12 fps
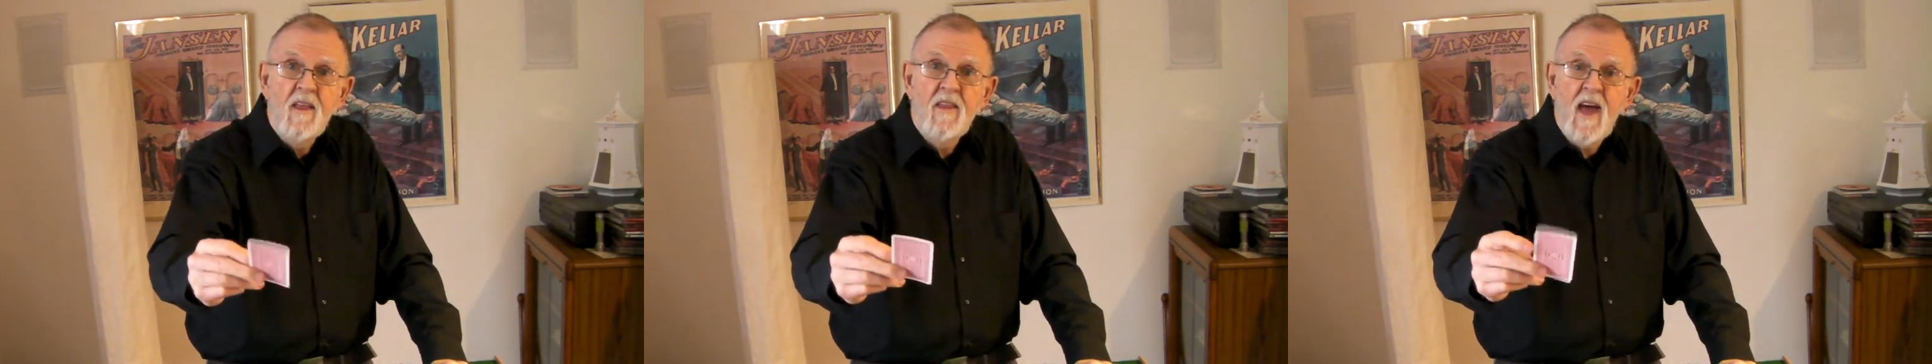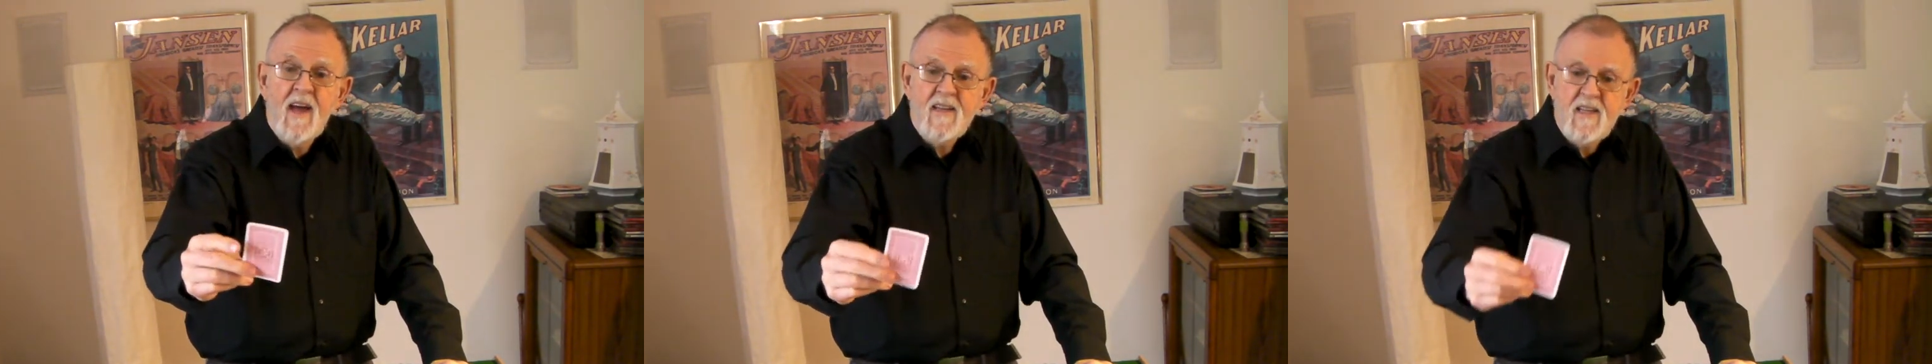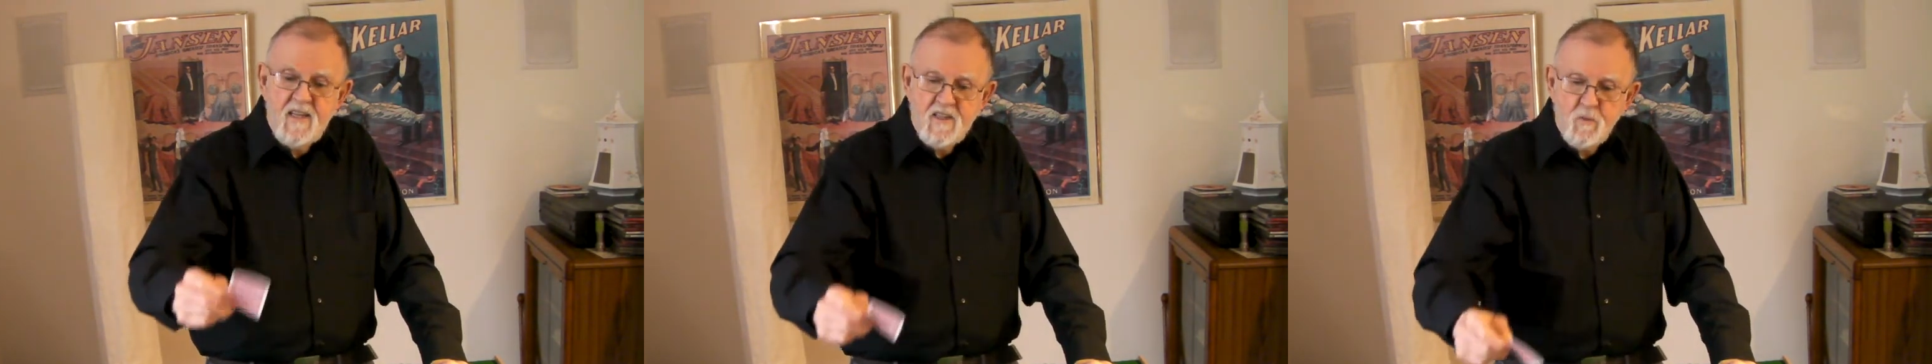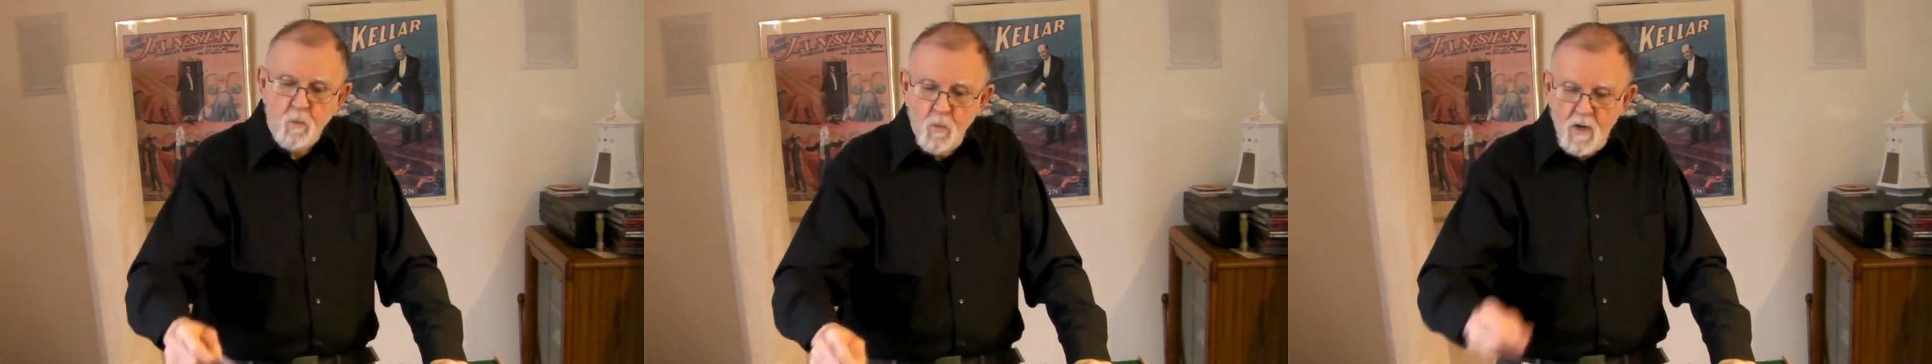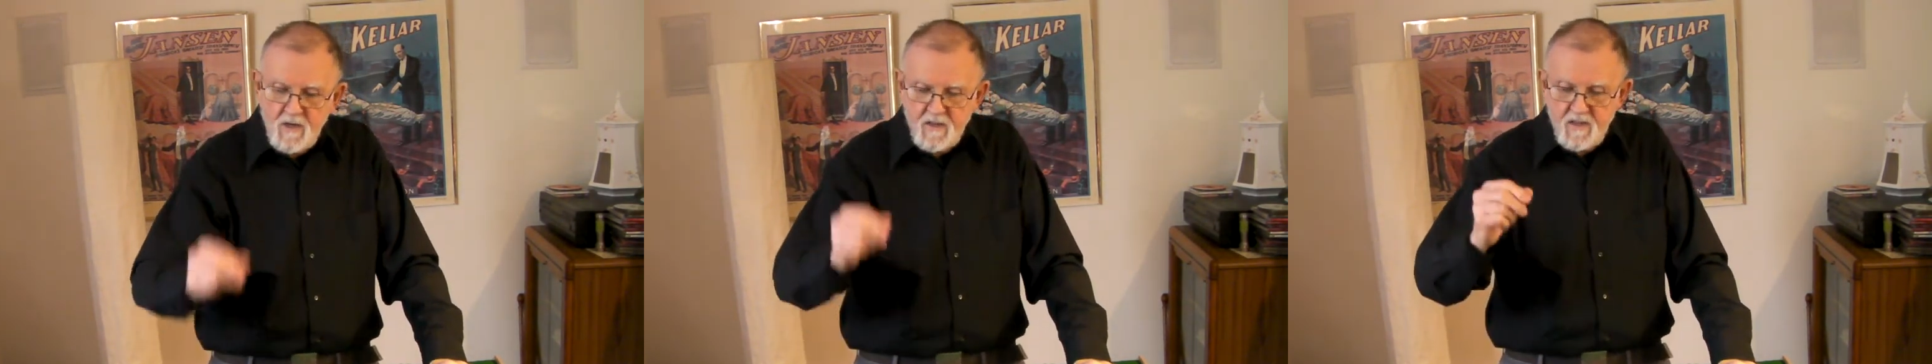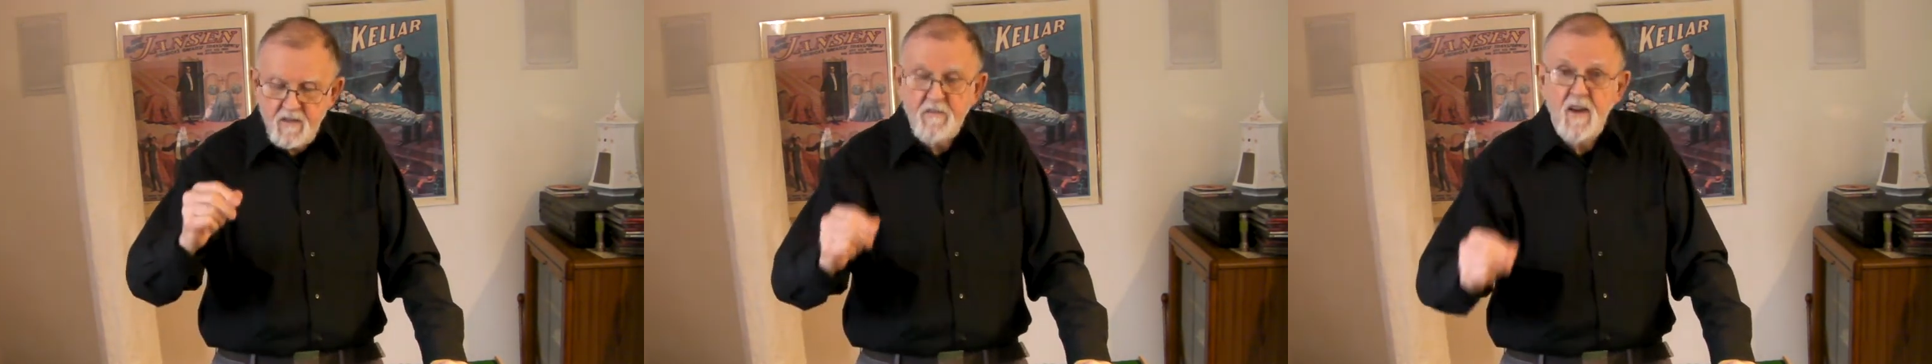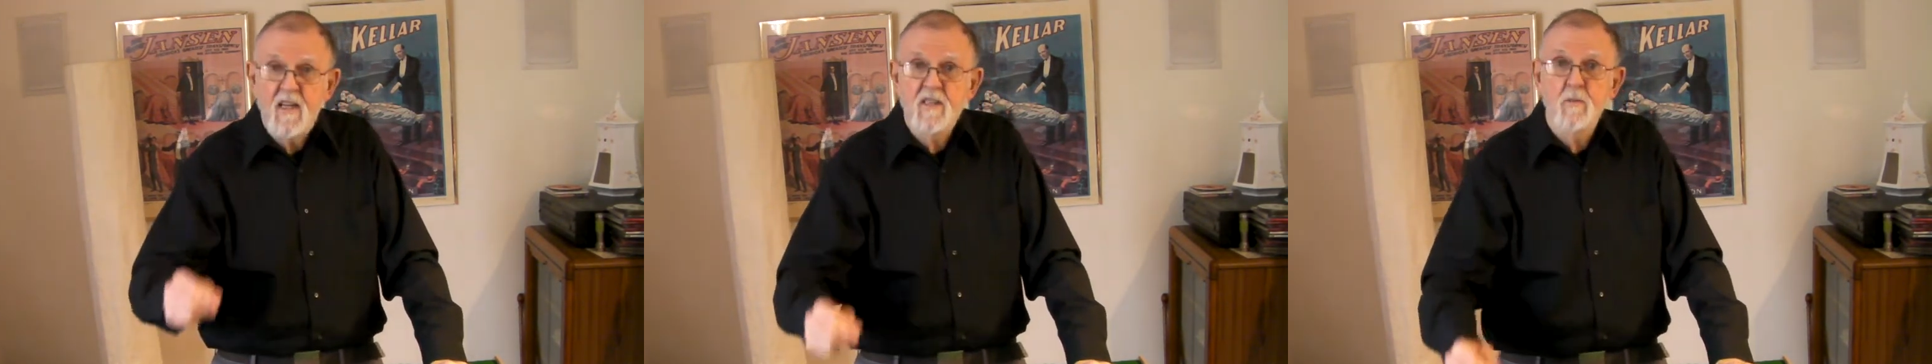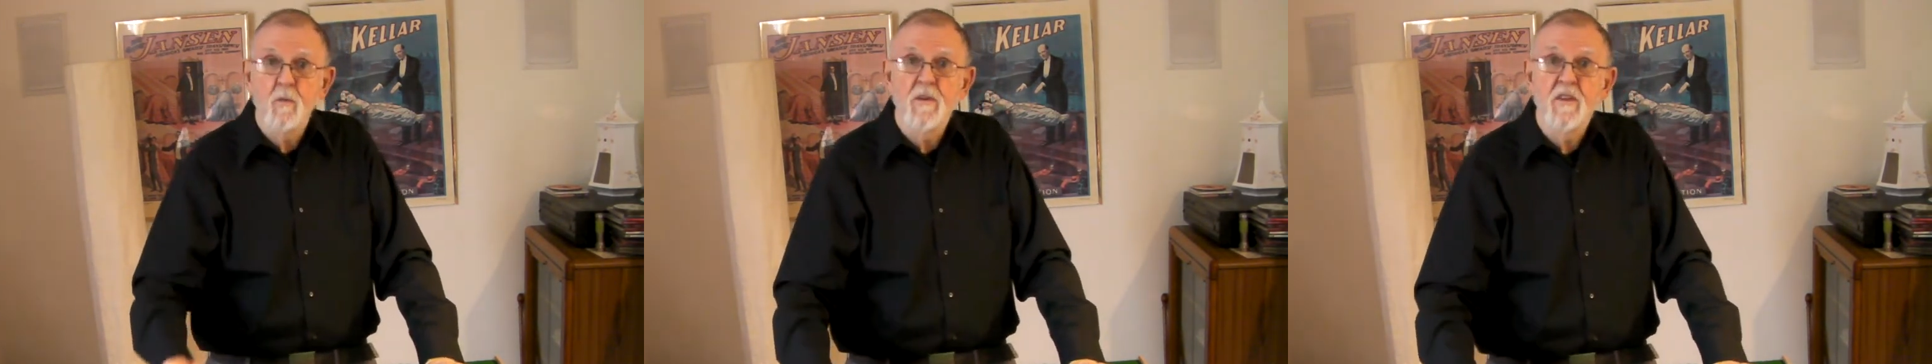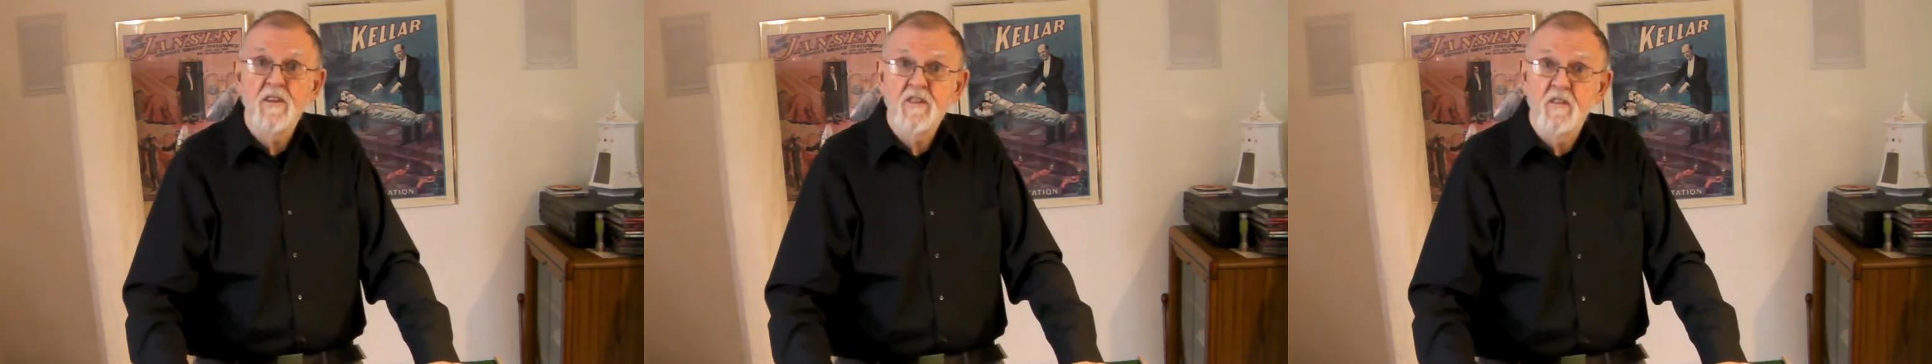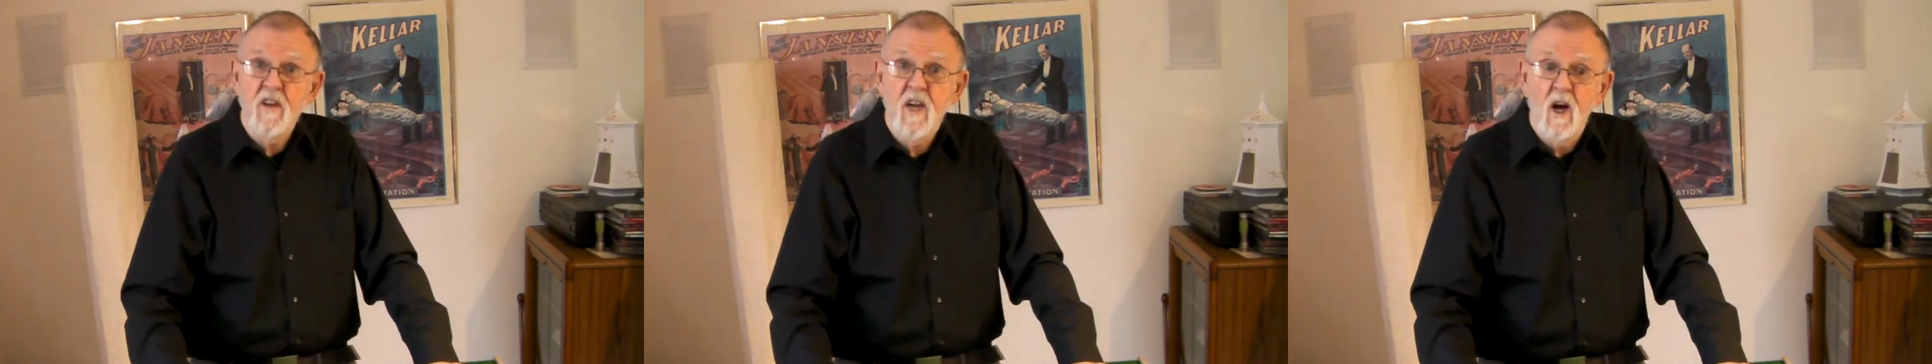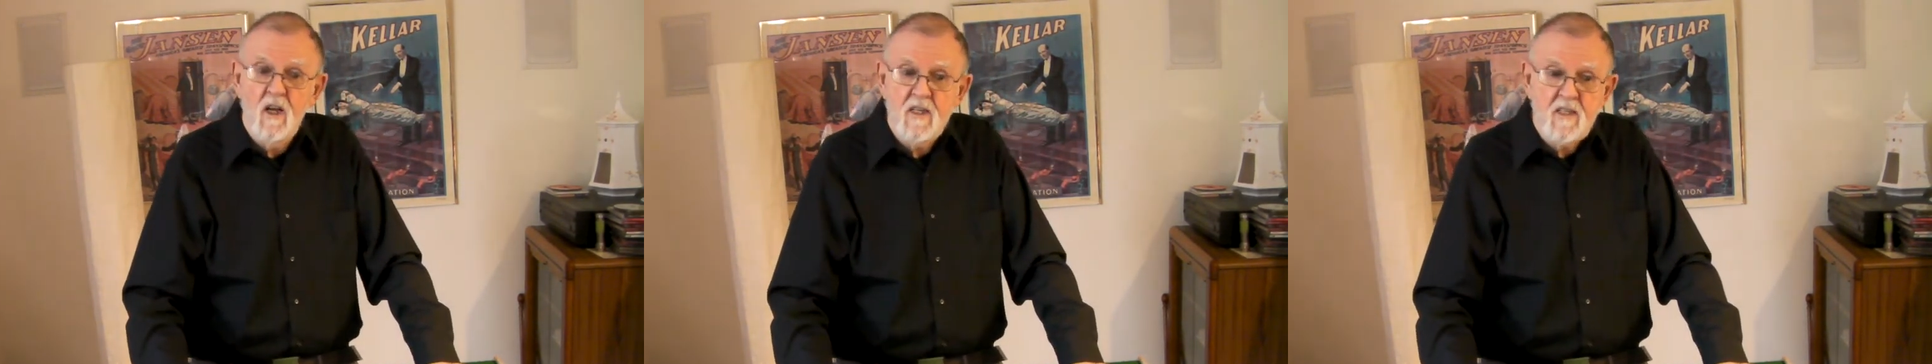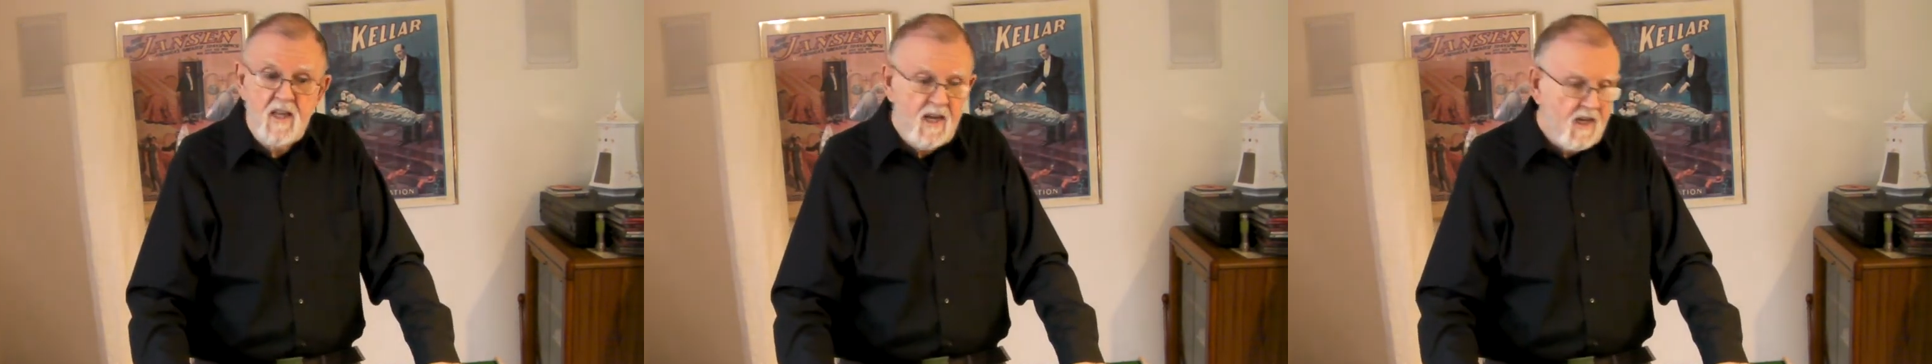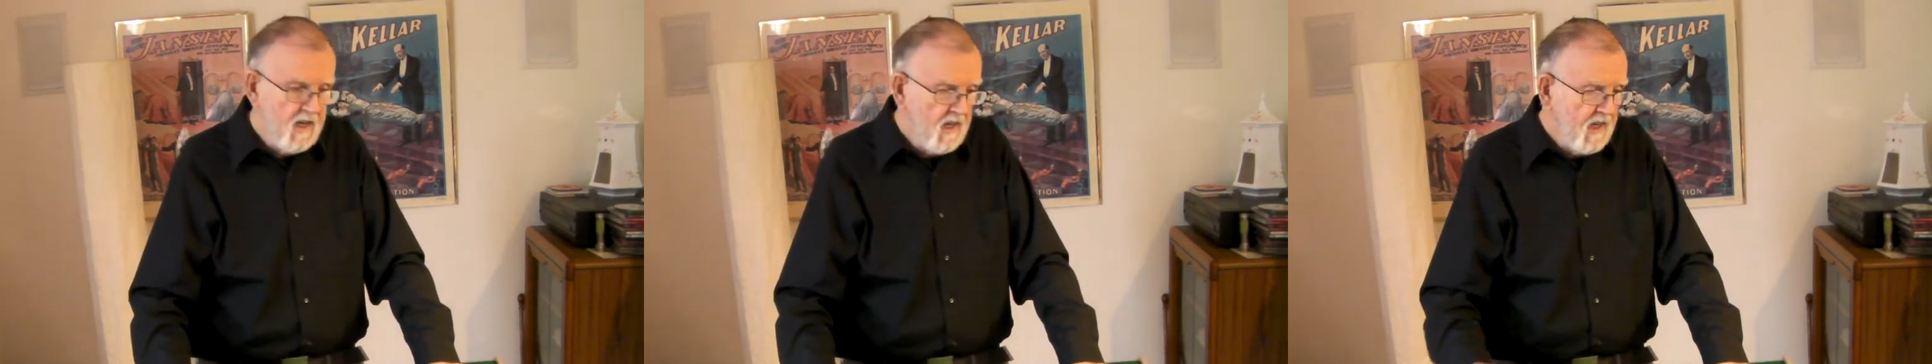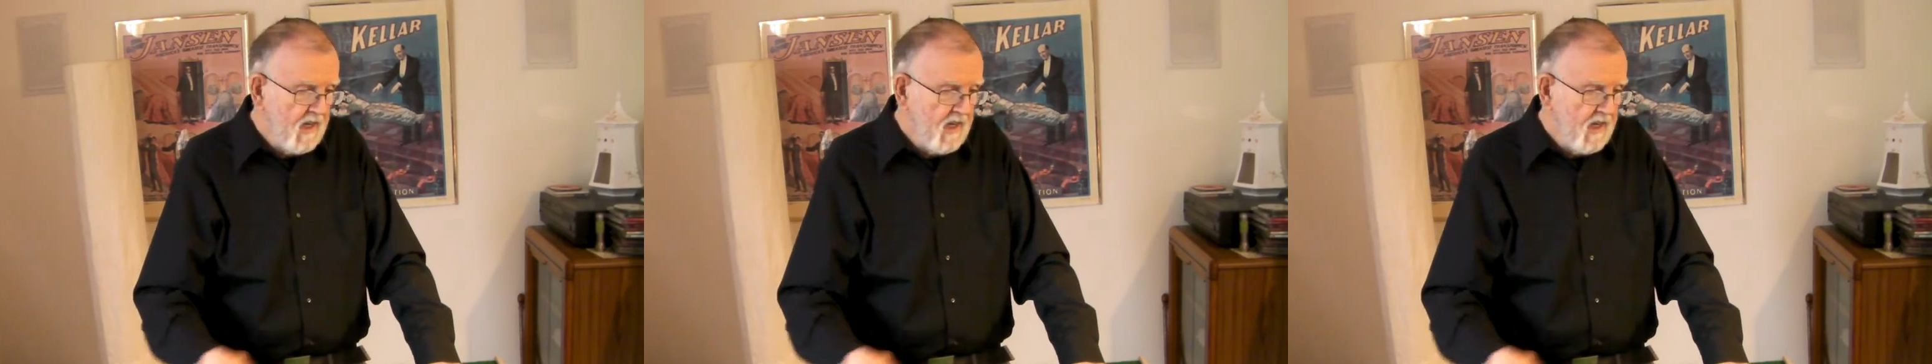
That is one of the effects with the Svengali deck.